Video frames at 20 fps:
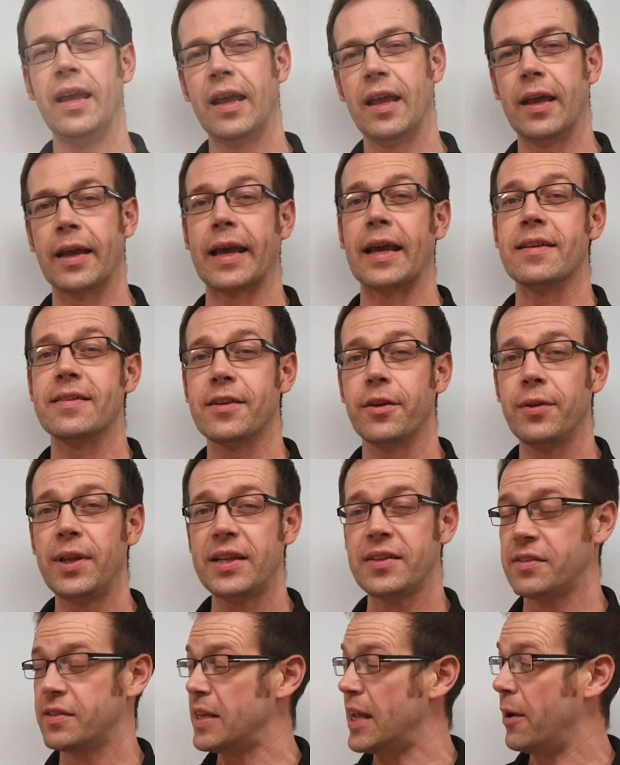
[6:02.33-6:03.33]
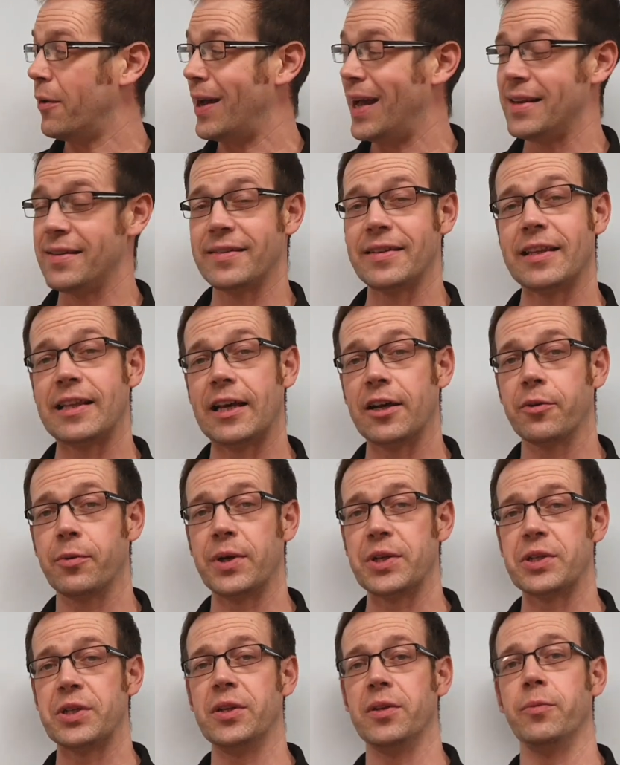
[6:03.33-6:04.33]
Okay, so let's now answer that
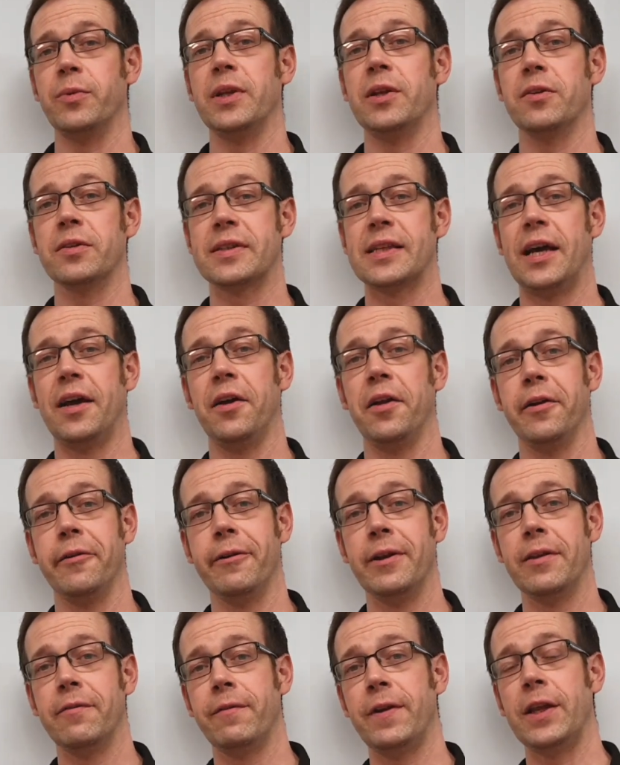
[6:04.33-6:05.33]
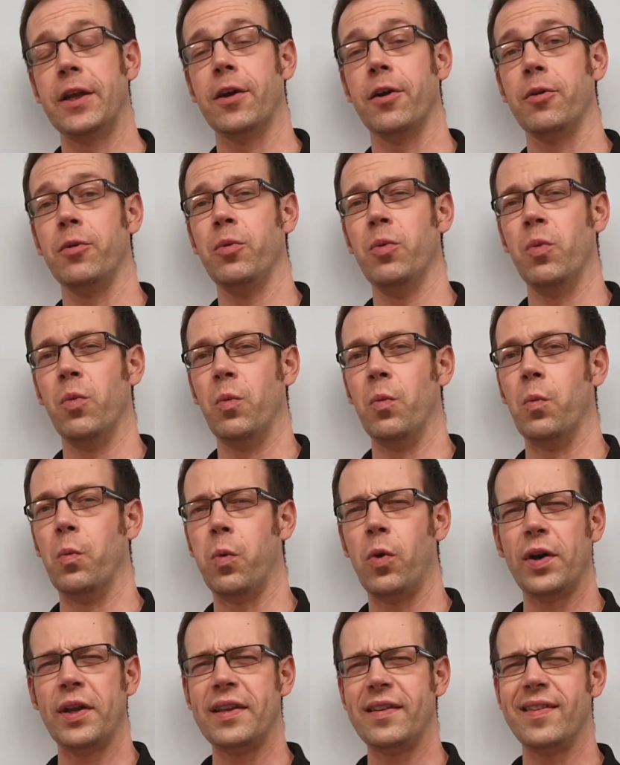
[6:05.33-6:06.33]
question that we looked at earlier in the video.
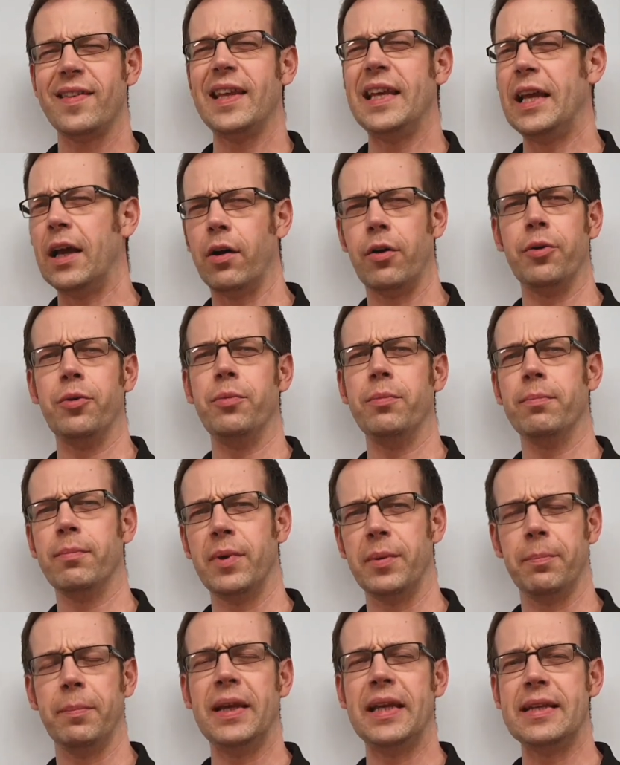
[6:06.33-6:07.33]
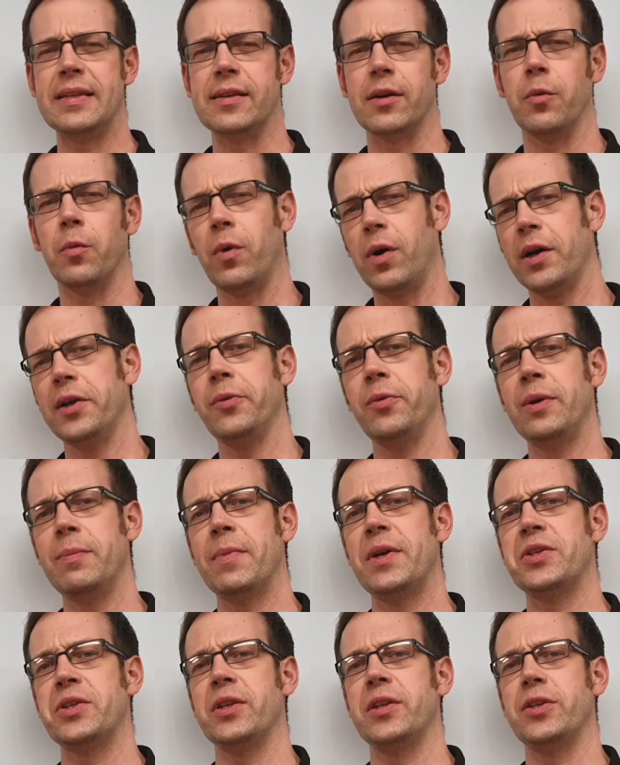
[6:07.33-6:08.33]
What is the ohm meter? Why do we
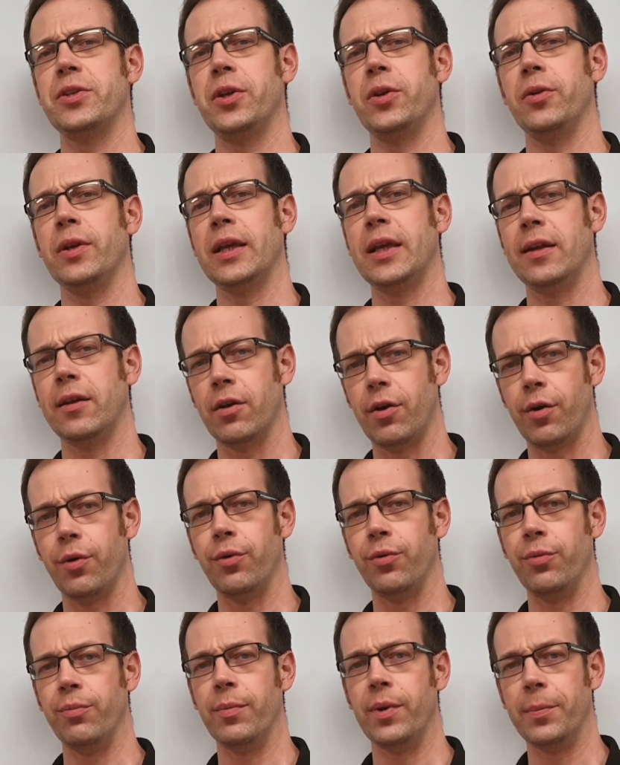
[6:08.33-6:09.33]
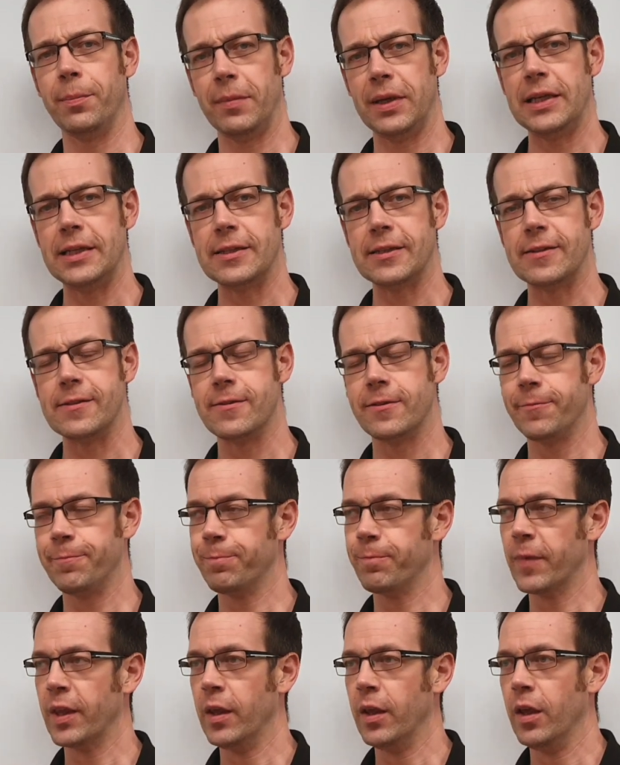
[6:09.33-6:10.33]
measure this unit in ohm meters?
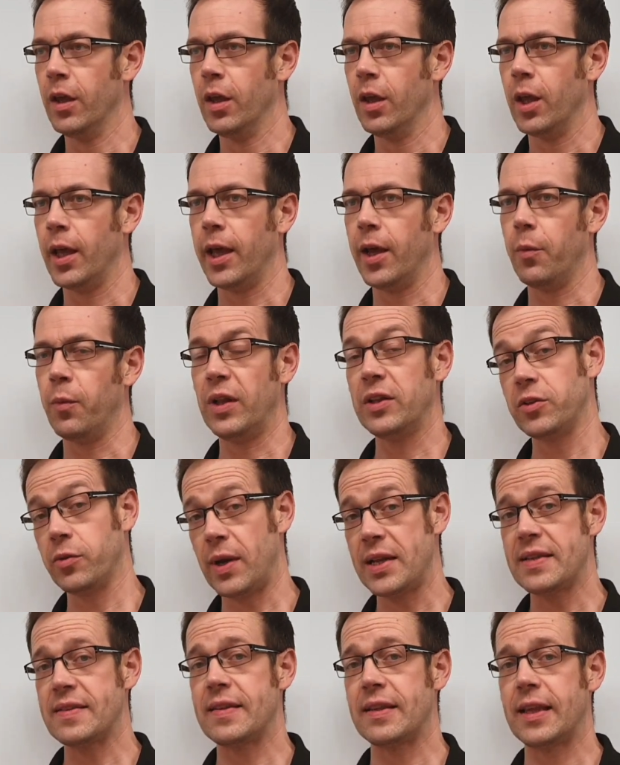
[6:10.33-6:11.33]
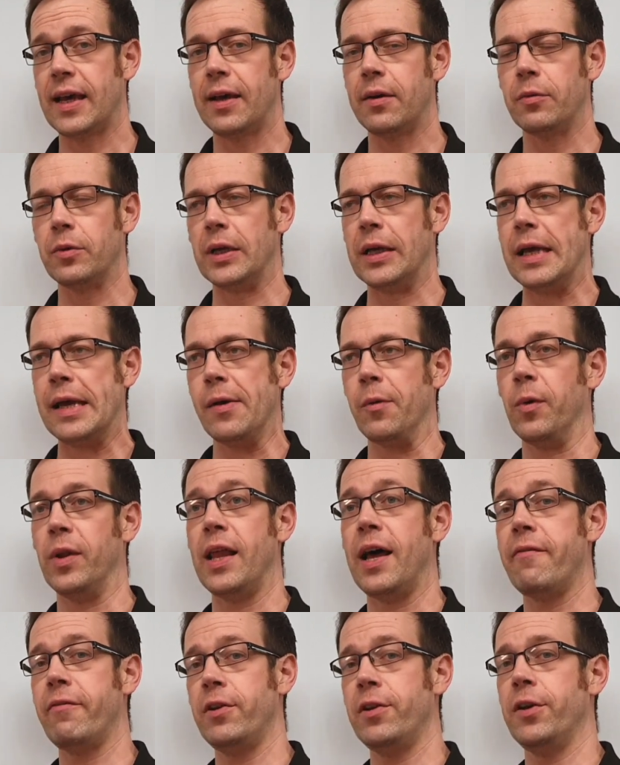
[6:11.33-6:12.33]
Well, to answer that, we'll
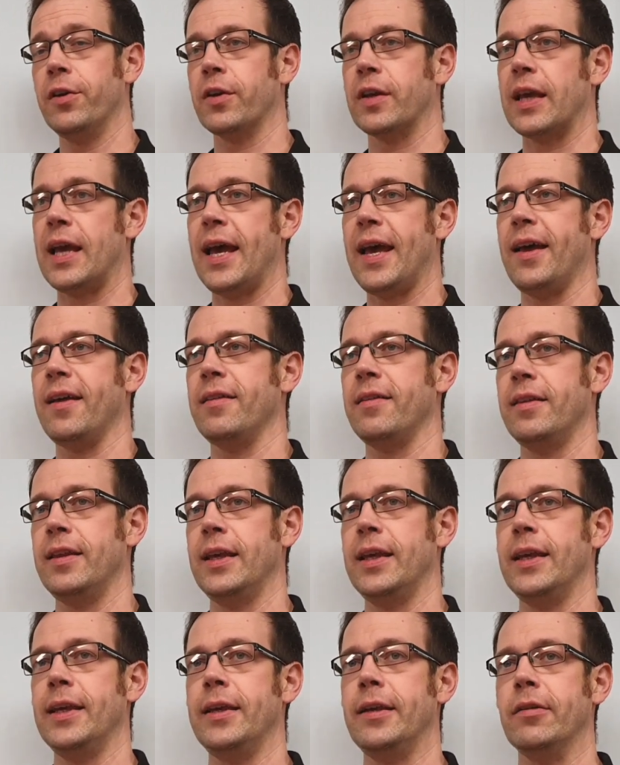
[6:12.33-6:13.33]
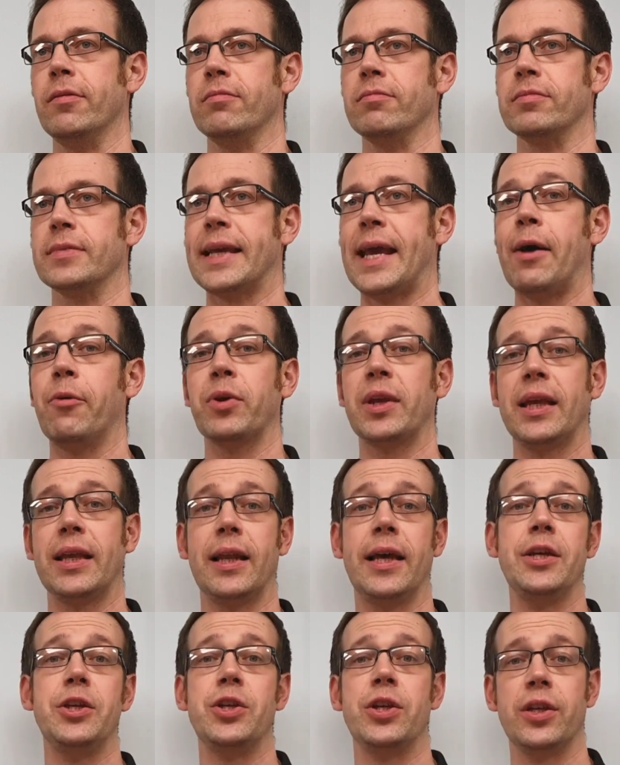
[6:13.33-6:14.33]
have a look at the
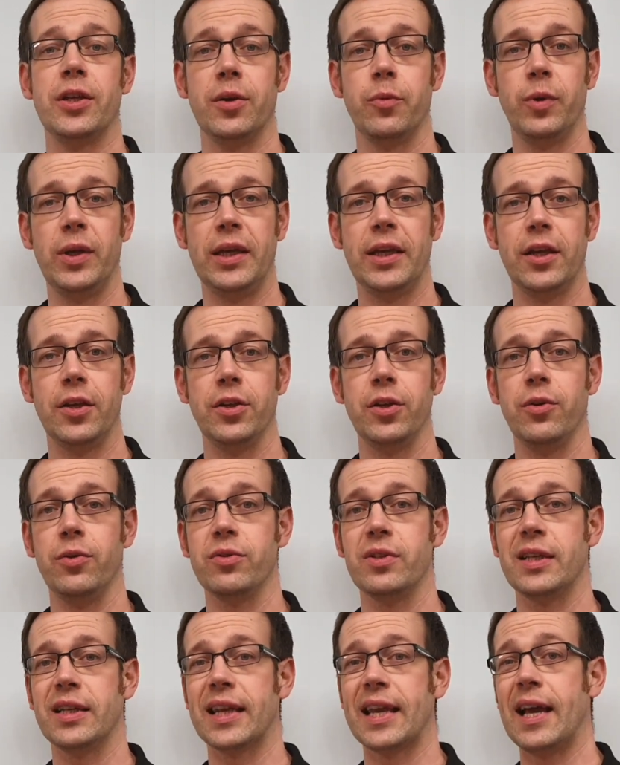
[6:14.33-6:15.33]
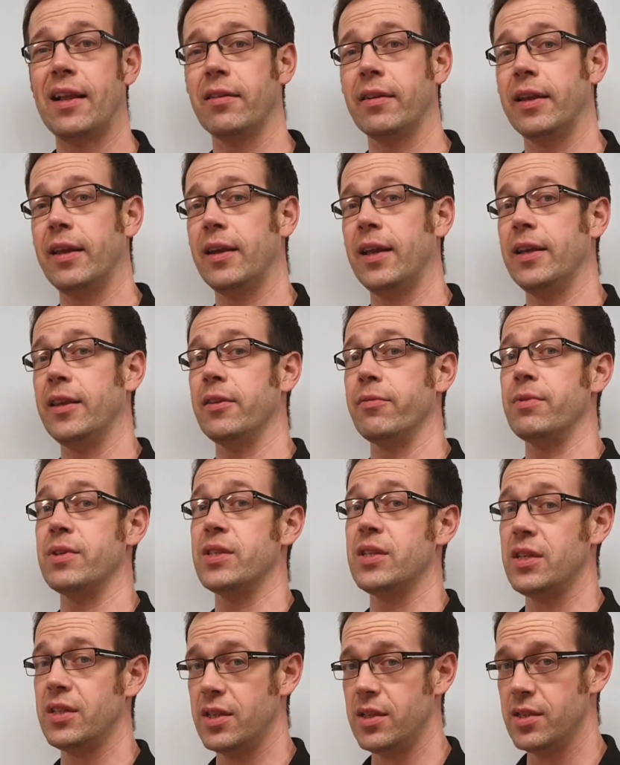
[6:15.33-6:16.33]
calculation that we can use to calculate the
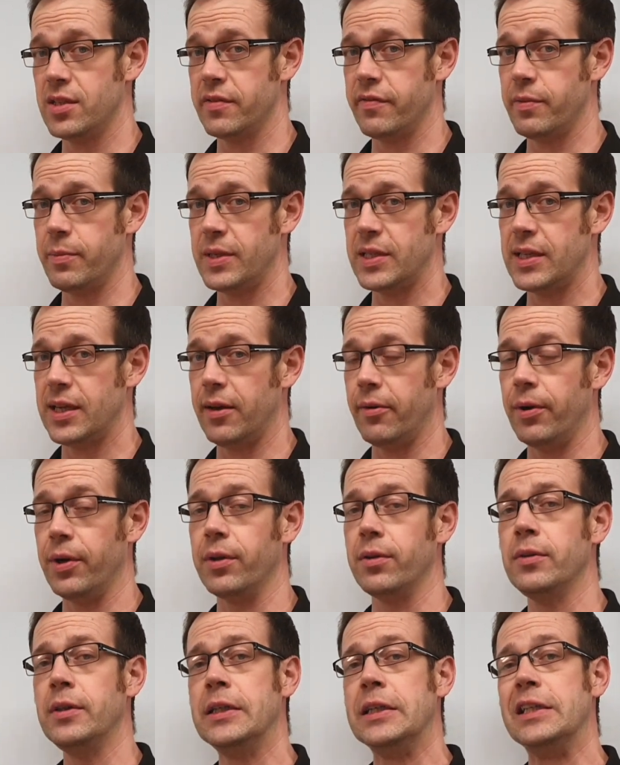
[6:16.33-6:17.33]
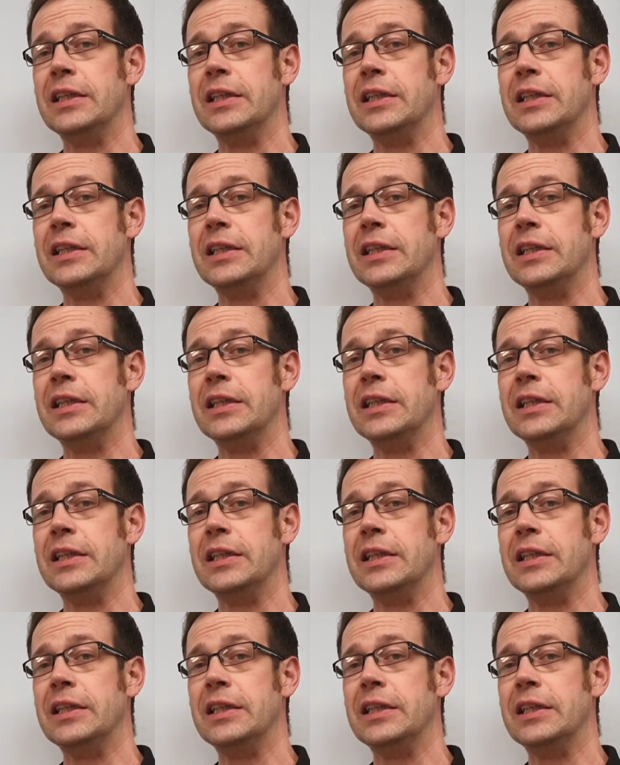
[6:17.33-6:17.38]
resistance of a material